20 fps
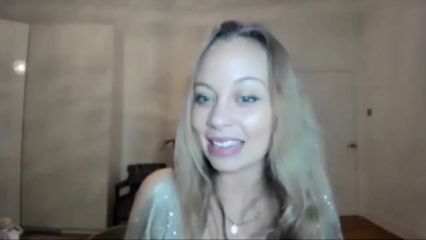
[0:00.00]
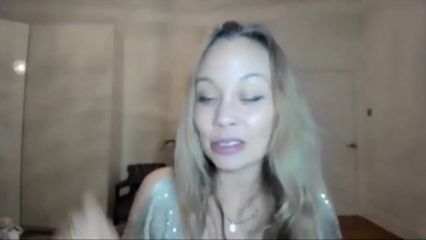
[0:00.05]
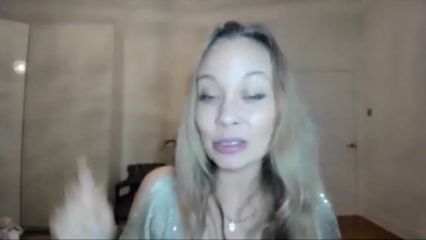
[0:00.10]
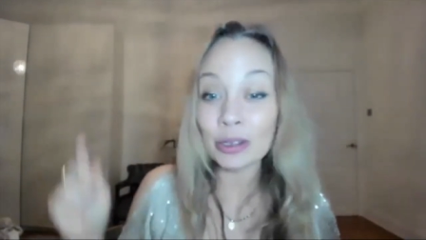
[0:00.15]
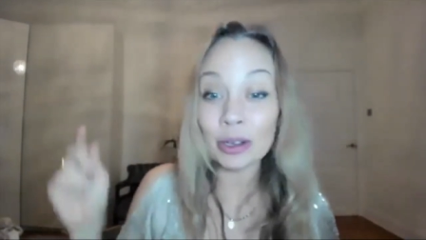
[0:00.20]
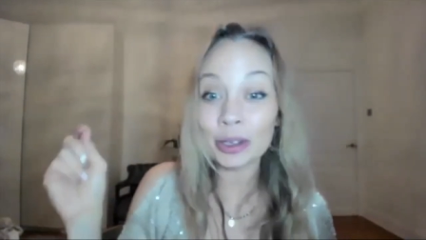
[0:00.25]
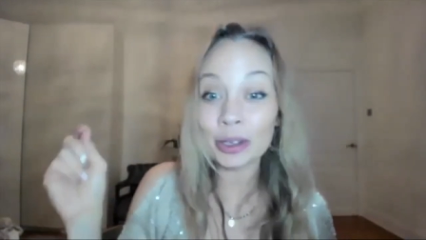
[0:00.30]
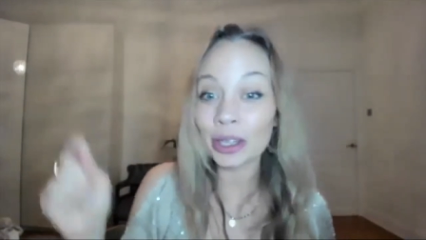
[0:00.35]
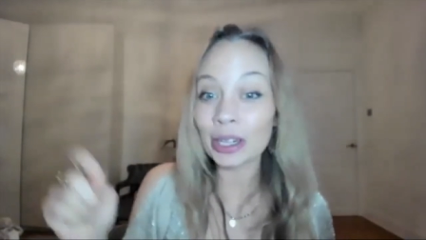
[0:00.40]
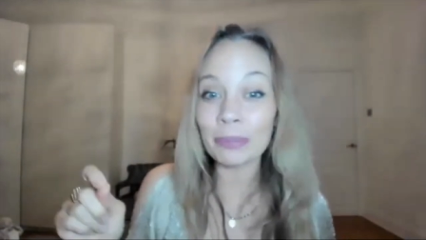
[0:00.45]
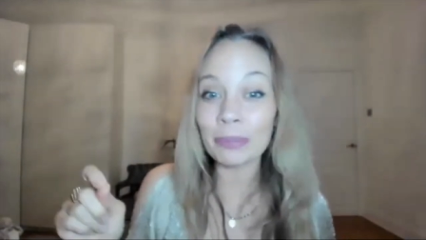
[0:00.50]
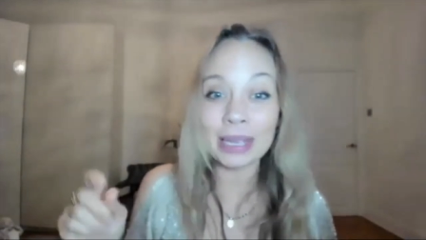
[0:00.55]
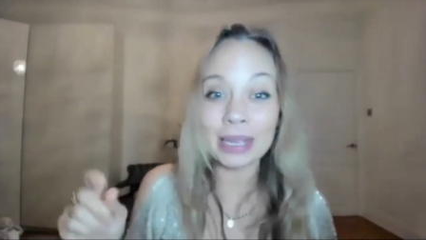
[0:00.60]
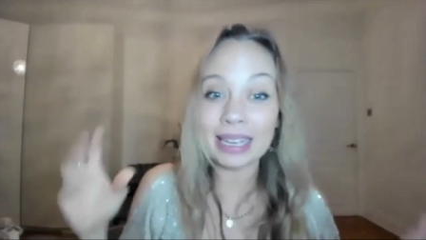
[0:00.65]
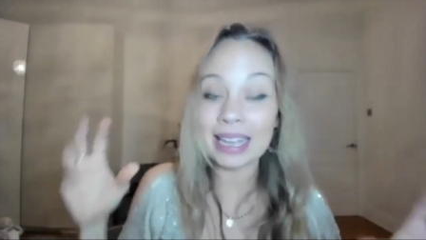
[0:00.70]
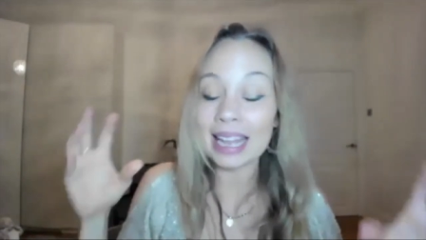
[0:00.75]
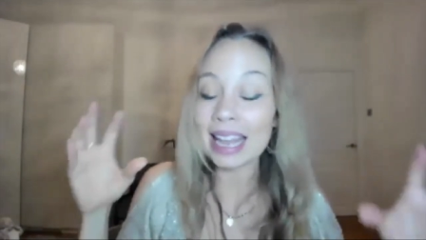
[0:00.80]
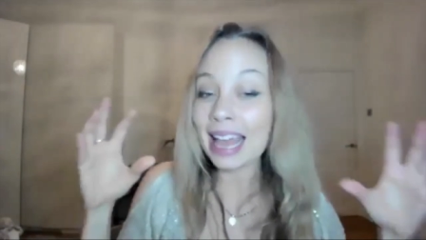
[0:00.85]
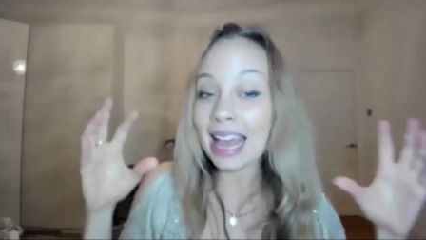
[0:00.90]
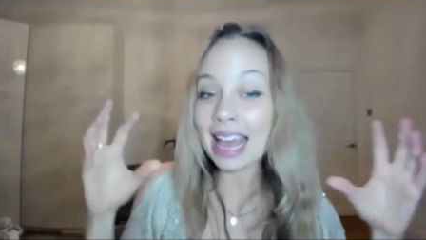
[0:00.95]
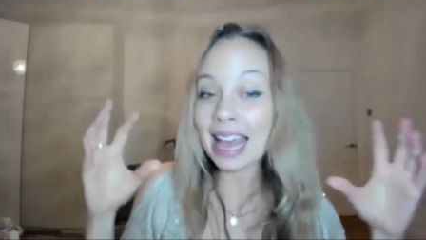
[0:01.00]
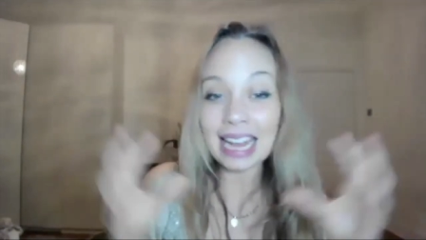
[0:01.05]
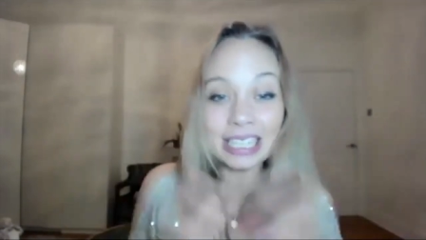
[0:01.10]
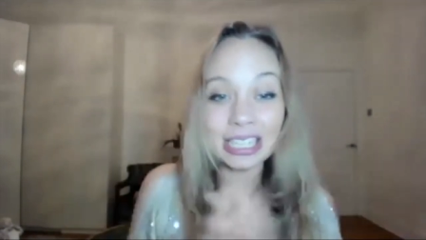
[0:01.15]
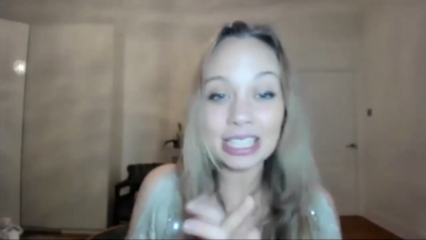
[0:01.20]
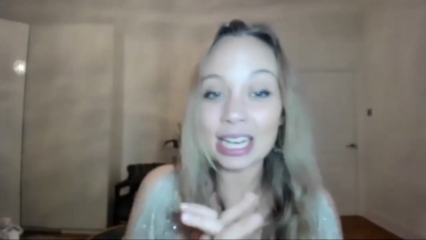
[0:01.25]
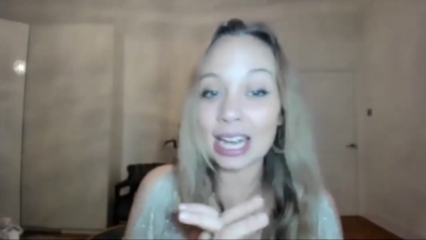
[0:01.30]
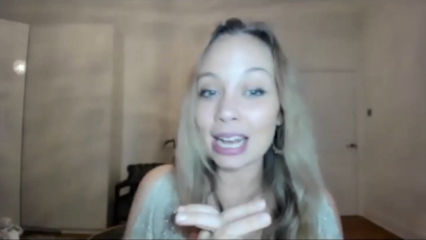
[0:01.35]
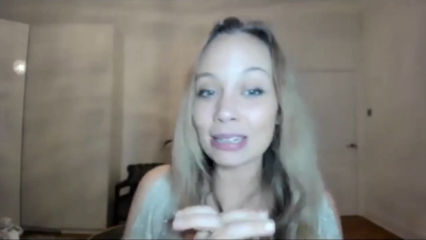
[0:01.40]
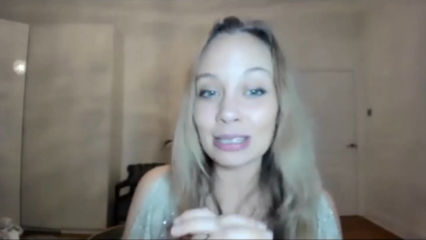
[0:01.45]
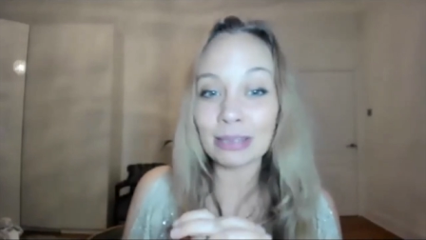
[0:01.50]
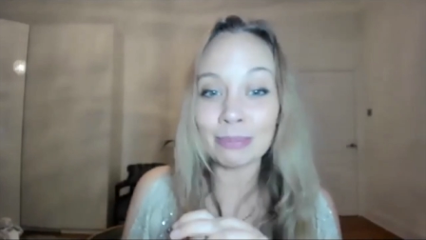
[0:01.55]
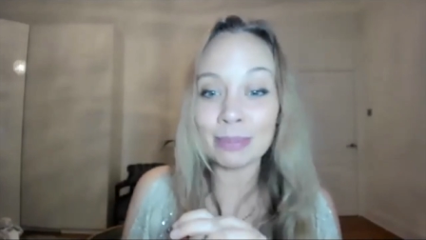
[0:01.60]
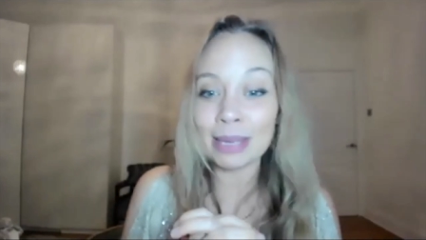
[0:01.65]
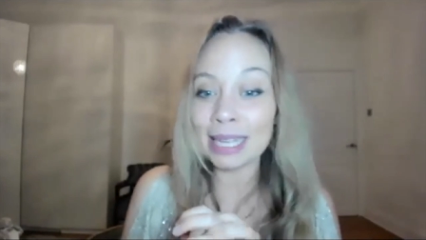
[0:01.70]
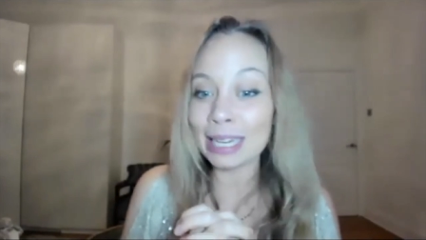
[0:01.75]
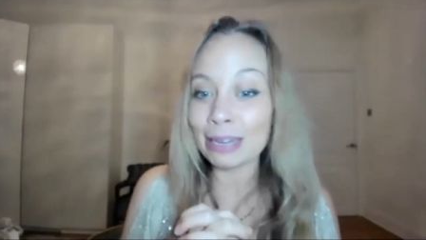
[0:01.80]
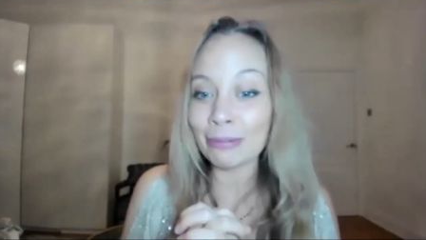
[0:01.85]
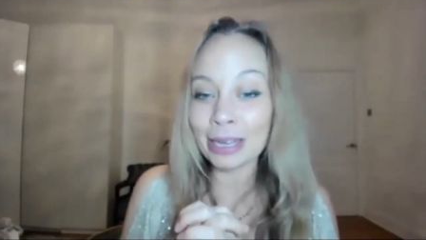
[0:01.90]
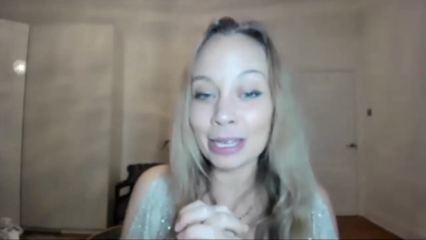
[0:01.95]
It's not going to be a chance
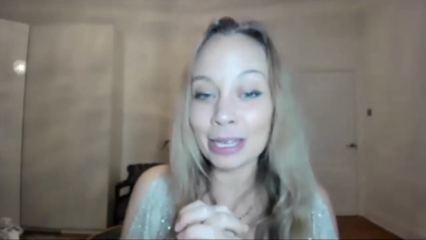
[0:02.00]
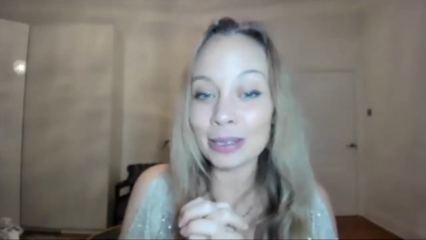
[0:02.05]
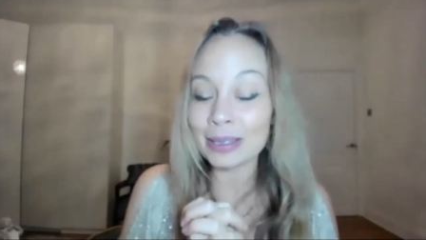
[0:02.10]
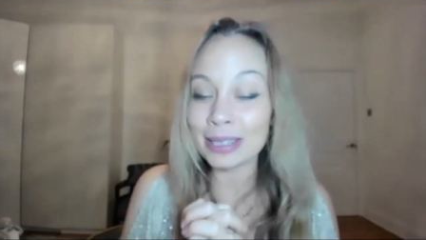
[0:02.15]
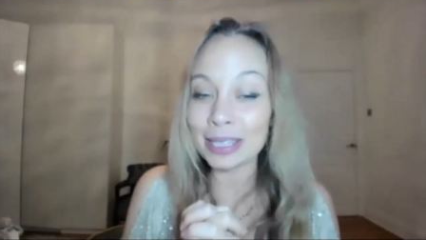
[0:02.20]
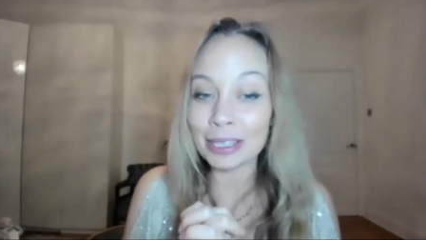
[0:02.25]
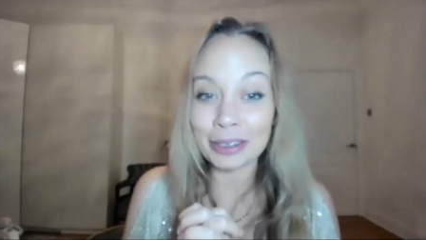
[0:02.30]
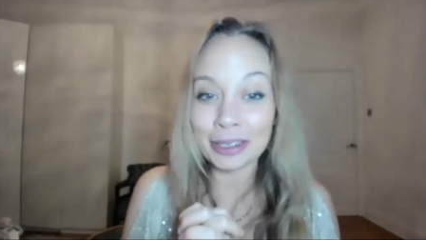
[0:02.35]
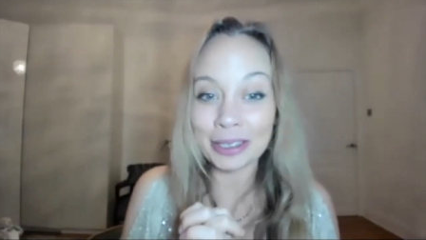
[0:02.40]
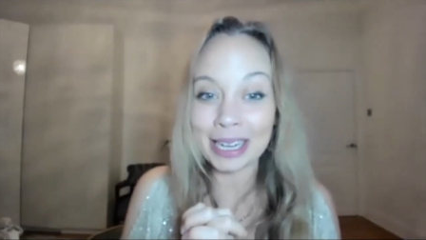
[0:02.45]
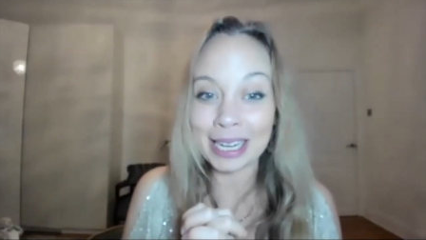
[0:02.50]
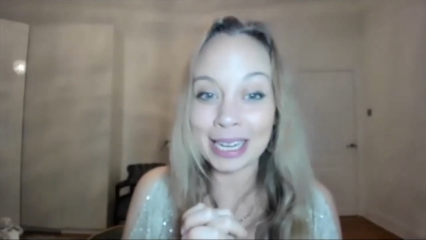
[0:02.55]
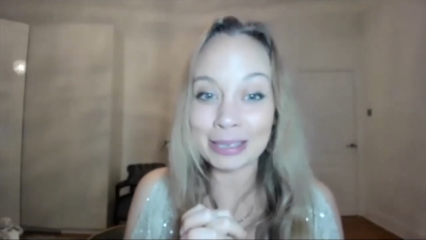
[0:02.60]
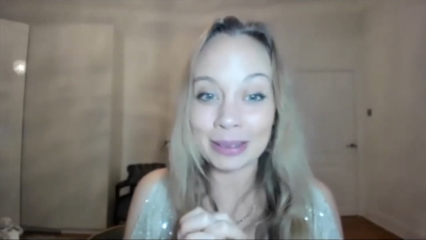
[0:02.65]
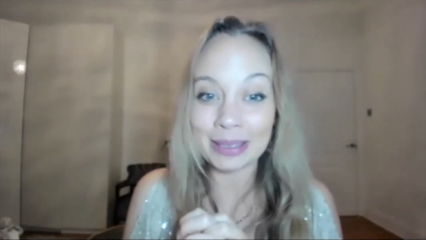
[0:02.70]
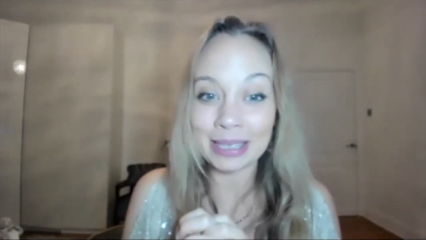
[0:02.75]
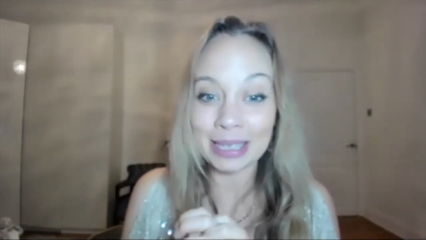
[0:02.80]
meeting where you synchronize to